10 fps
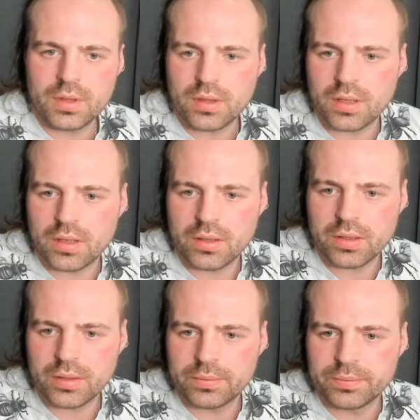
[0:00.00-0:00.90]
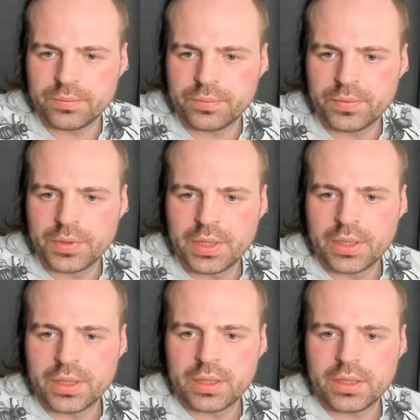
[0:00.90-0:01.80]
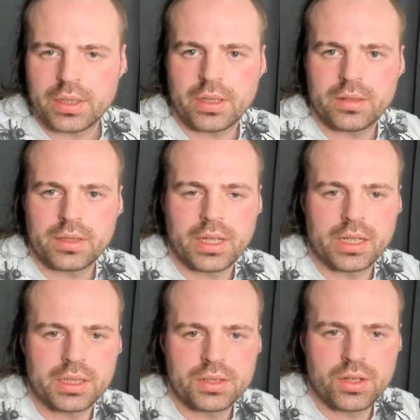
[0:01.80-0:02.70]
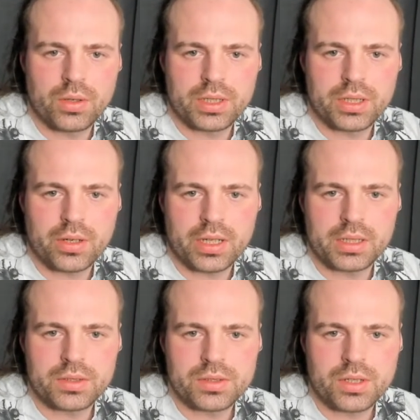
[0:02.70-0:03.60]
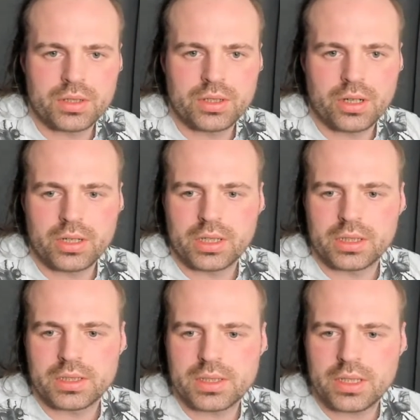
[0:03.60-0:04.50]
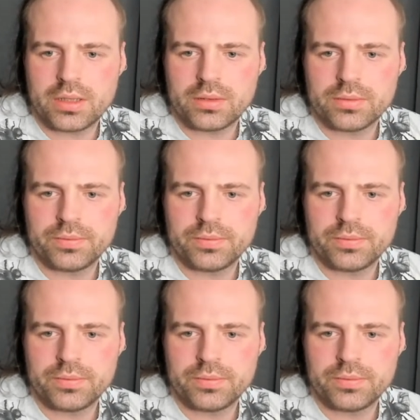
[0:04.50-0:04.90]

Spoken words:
There you go. Yeah. Then I need to go in here. I need to start darkening this down